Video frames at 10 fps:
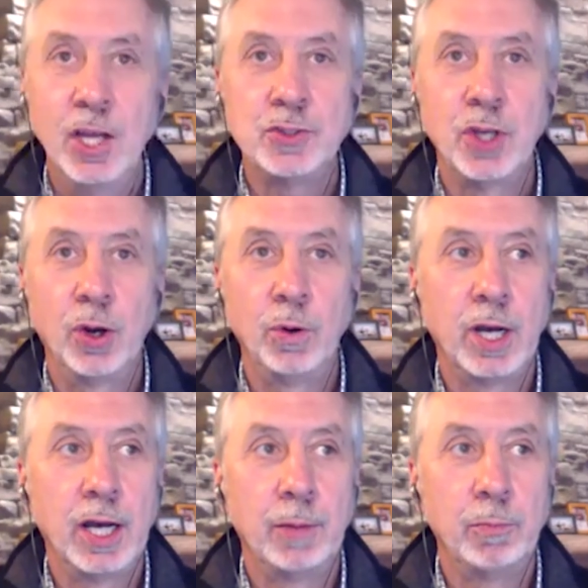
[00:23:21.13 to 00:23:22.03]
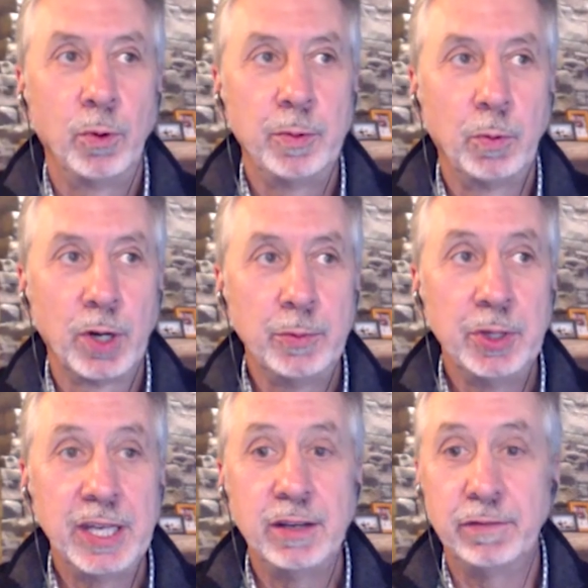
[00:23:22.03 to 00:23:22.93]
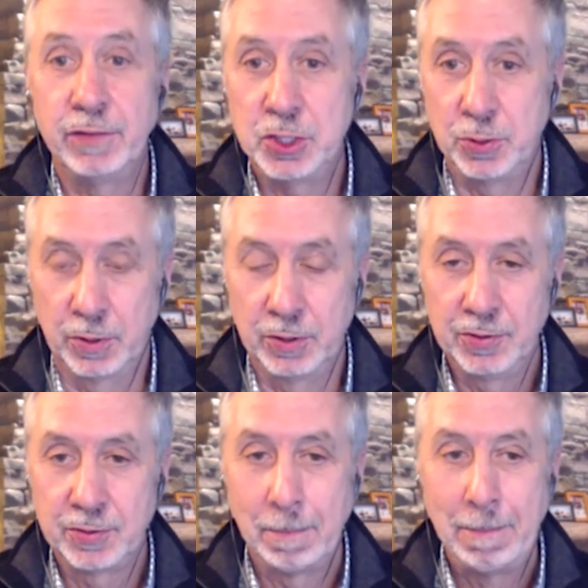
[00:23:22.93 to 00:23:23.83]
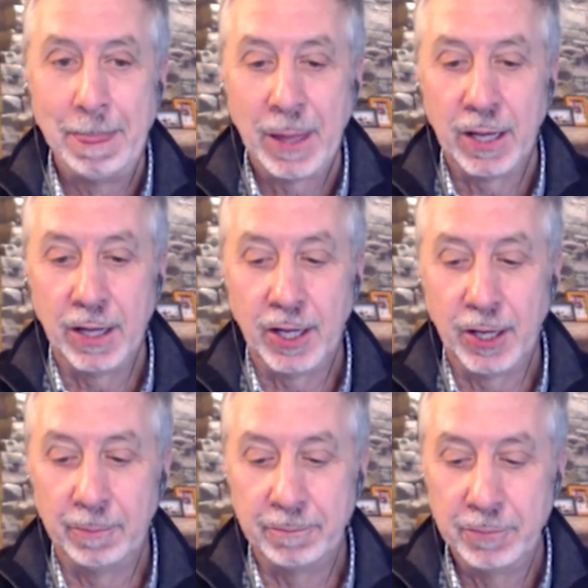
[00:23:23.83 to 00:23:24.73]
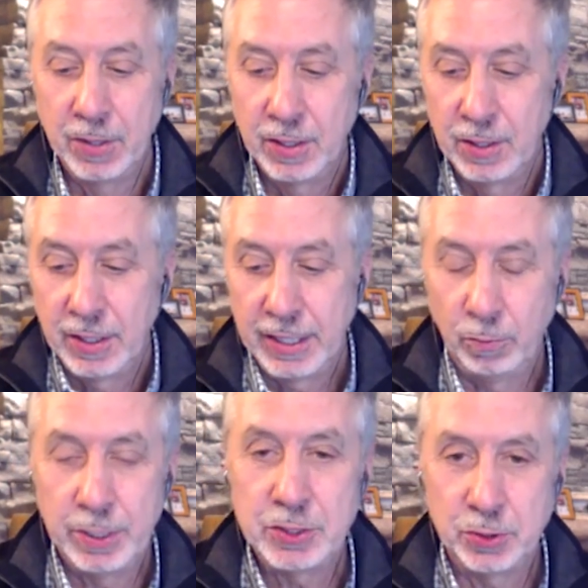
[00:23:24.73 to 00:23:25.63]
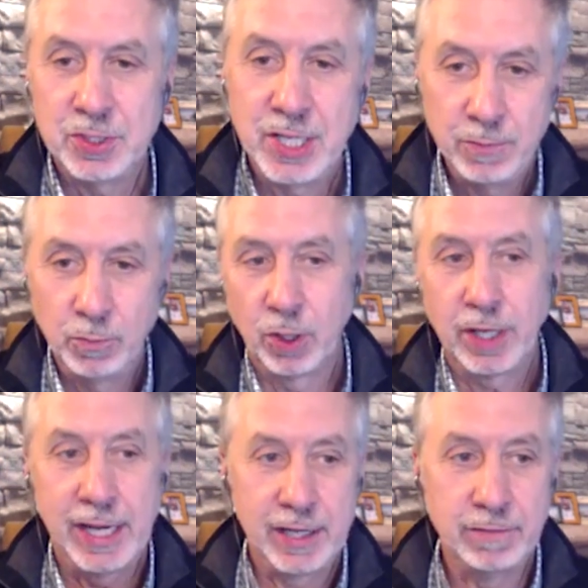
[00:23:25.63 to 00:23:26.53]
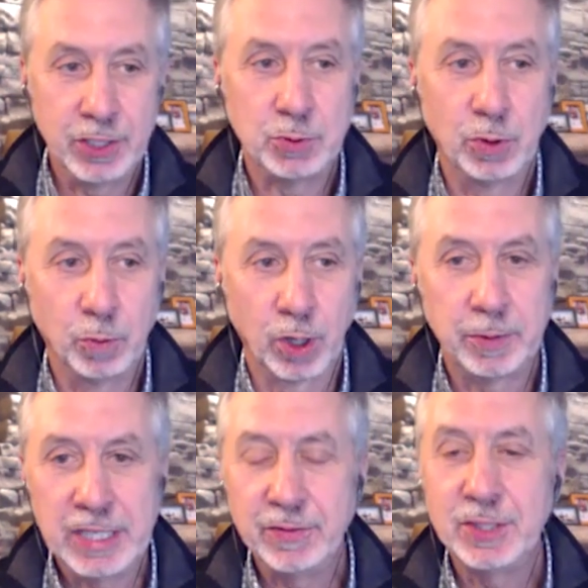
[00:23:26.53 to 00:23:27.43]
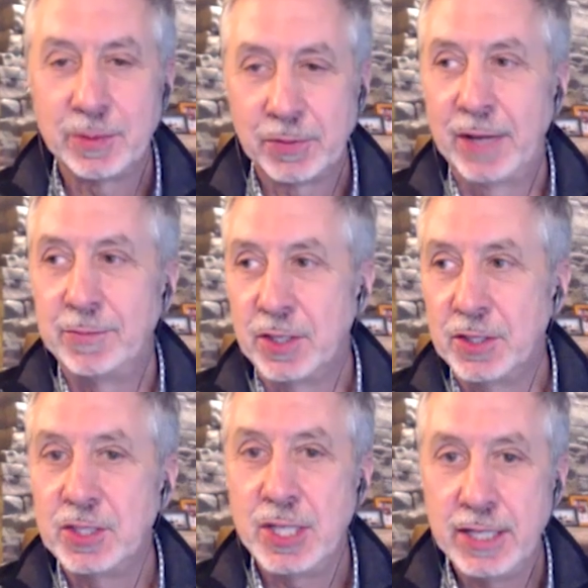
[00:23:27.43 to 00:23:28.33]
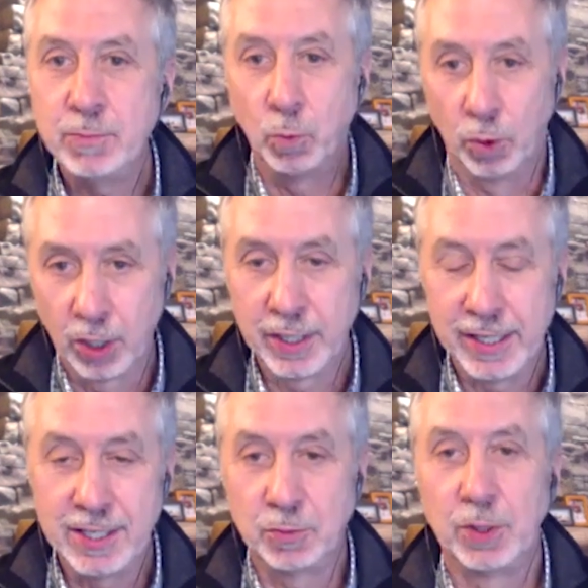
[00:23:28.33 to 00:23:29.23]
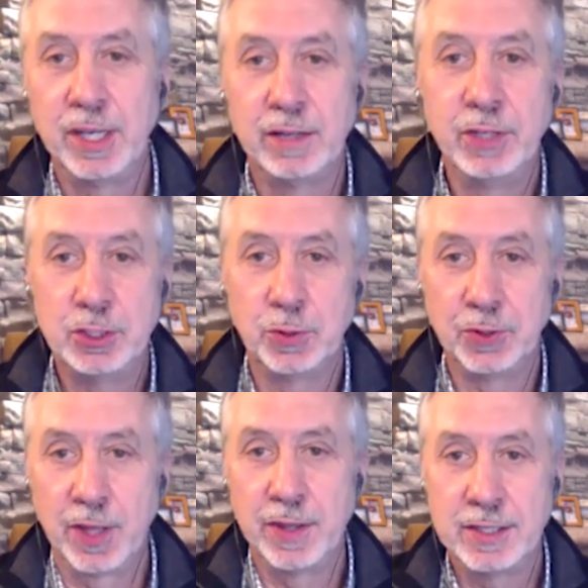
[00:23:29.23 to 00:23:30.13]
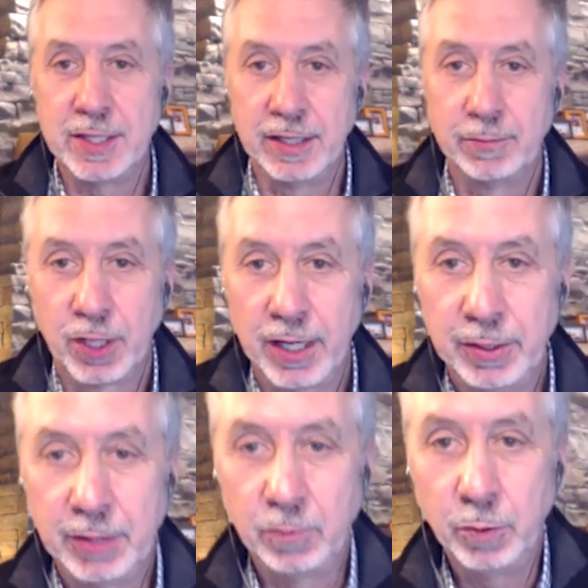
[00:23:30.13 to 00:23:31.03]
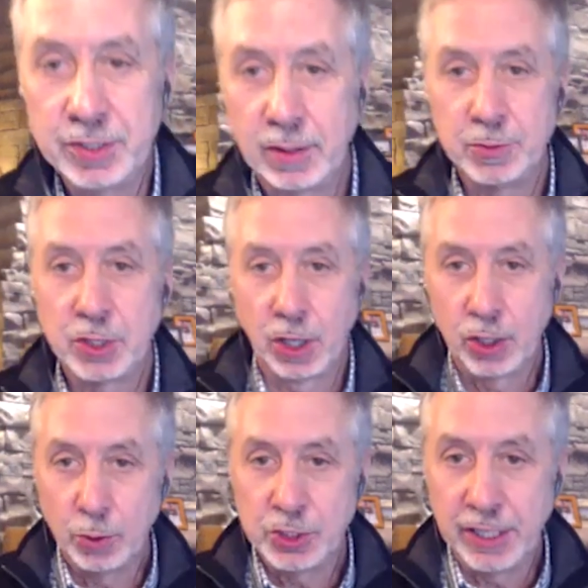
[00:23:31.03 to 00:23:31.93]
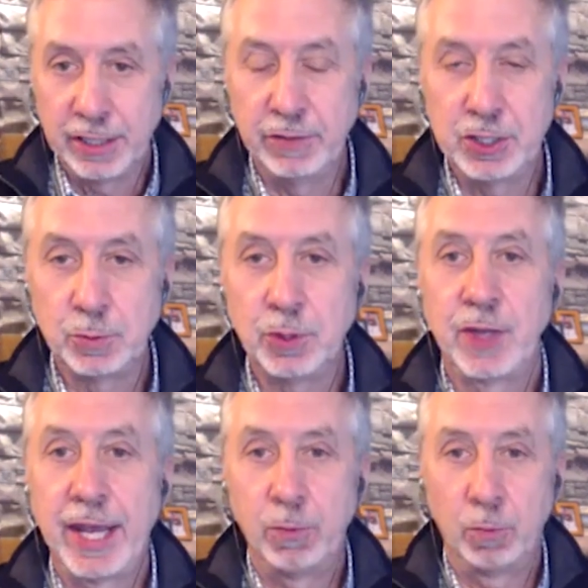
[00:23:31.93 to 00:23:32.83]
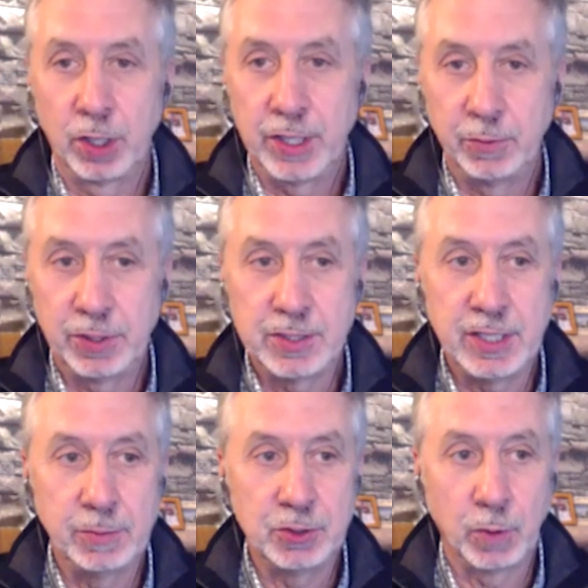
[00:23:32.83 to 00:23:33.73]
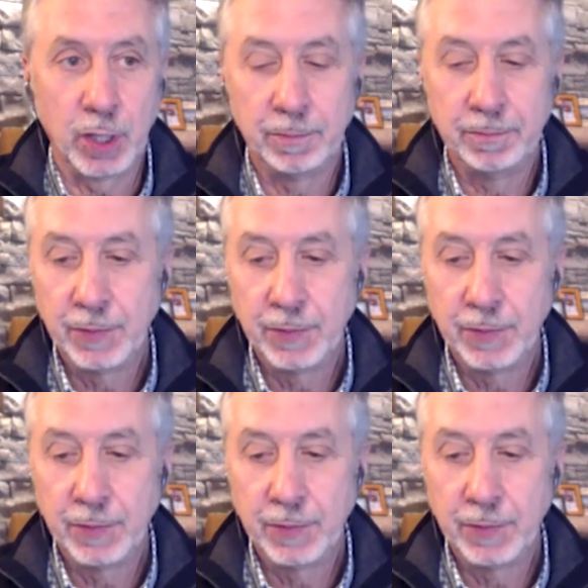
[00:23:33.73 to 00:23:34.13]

So um, when we're working with individuals, um, and we do teamwork and individual work but even sometimes the teamwork is with individuals on the team right we can we sometimes are coaching individuals and working with the team as well